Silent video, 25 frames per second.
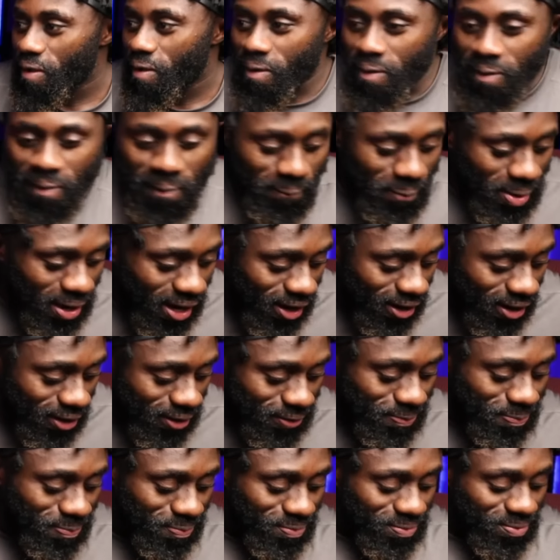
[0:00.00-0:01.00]
But
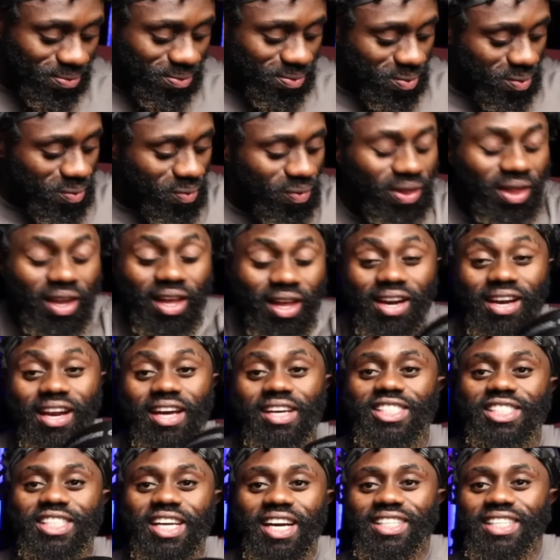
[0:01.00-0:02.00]
let's
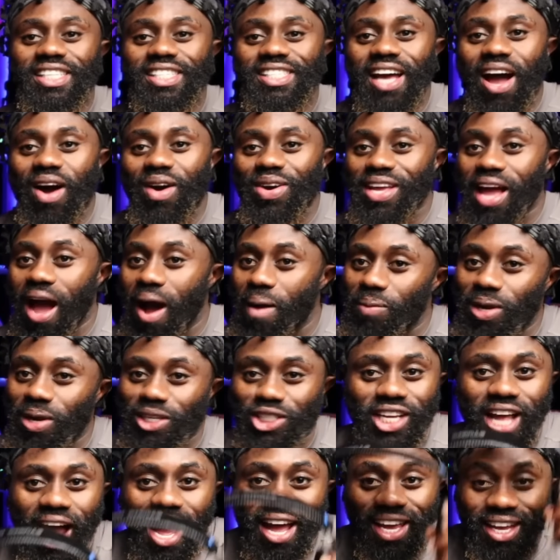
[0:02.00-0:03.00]
check this out. Y'all make sure
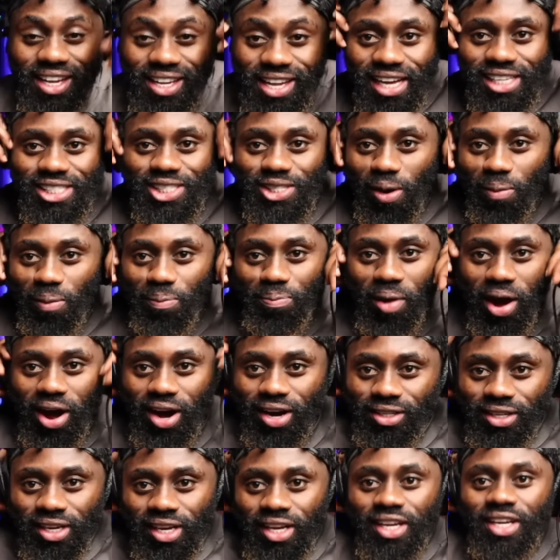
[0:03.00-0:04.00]
y'all hit that sub
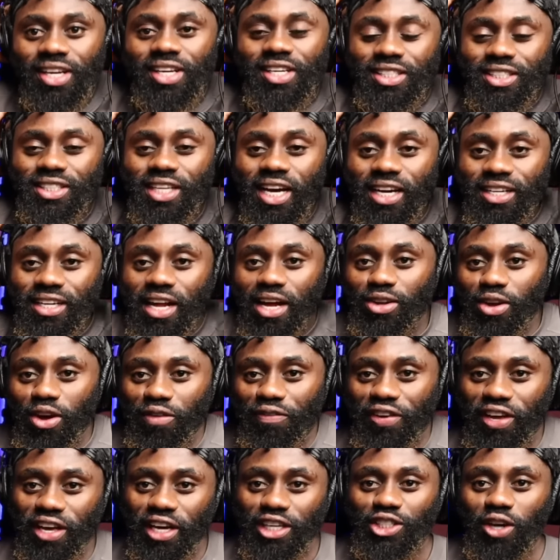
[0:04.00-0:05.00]
button, turn that
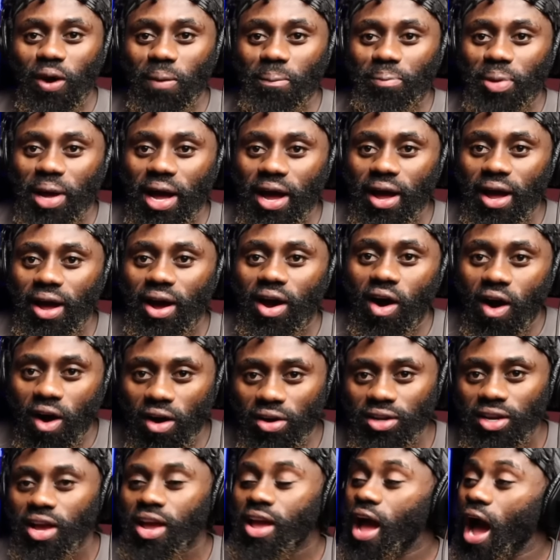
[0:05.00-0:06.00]
notification bell on.
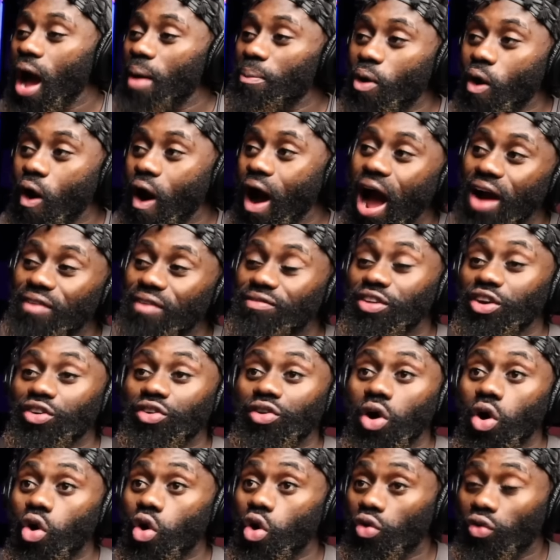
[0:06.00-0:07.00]
I'm gonna have the
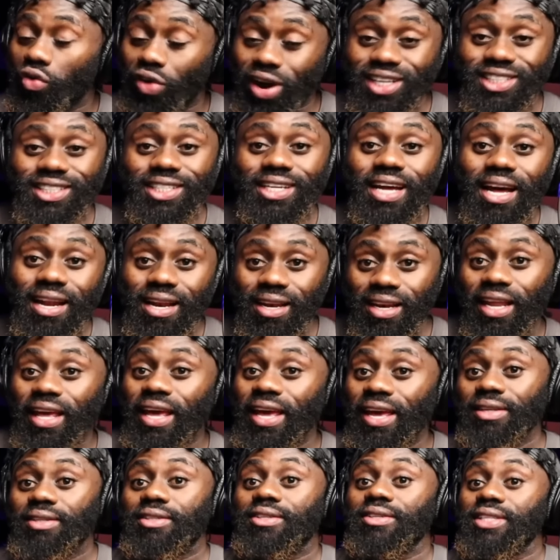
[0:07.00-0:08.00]
original
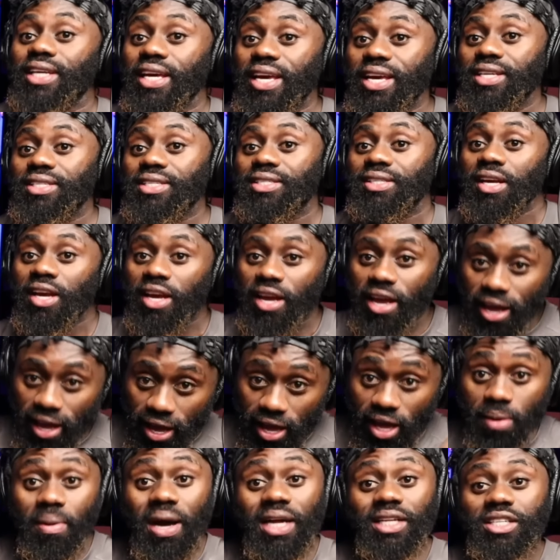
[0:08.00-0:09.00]
link to this
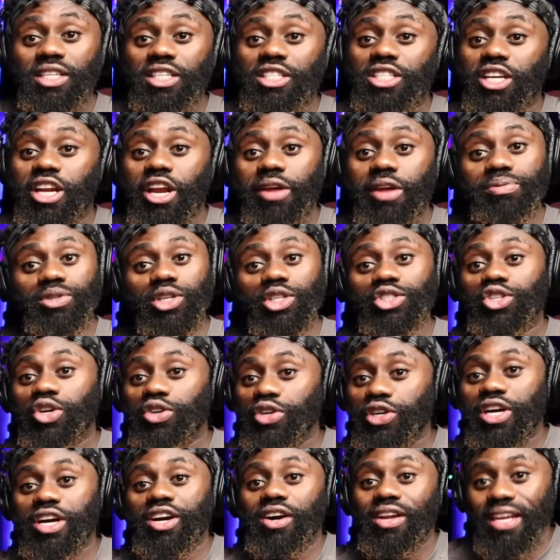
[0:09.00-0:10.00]
in my description, so you
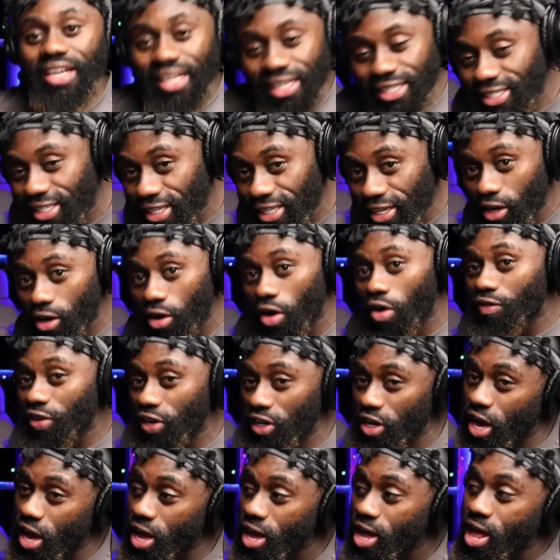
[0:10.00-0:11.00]
can go listen it over
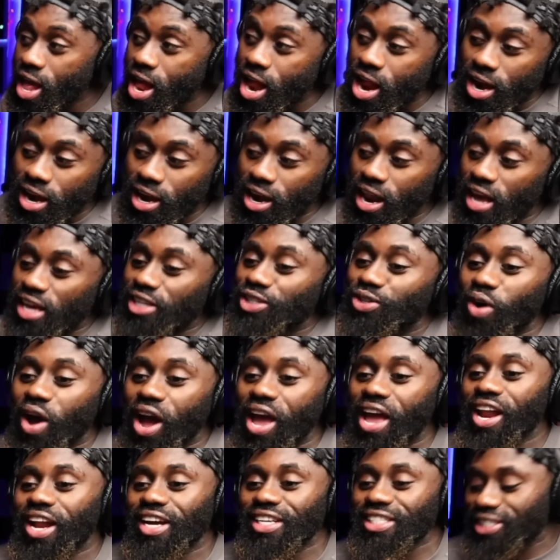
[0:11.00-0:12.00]
there. Let's go
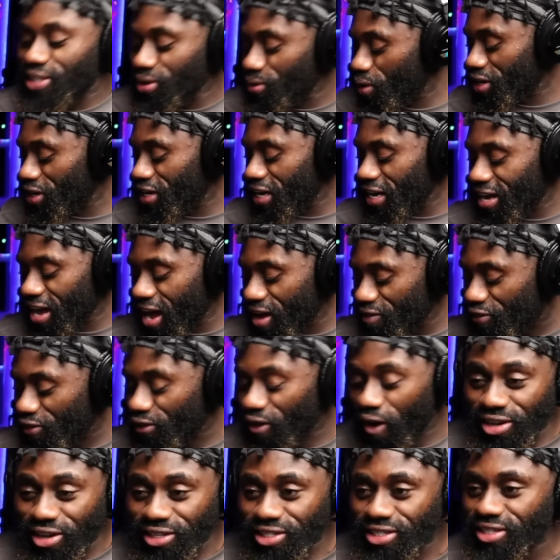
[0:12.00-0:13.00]
ahead and see what they got for
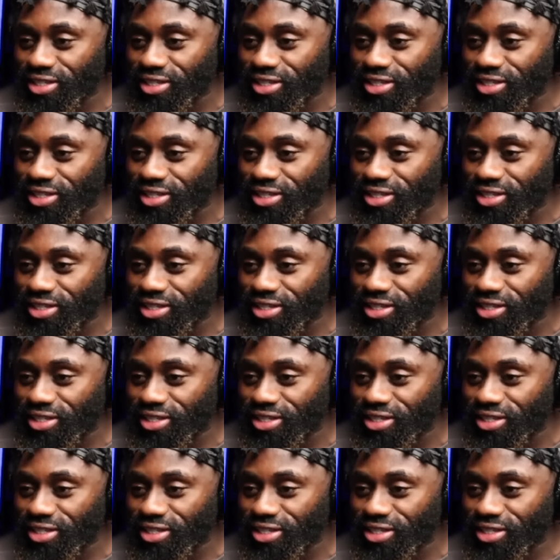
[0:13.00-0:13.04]
us.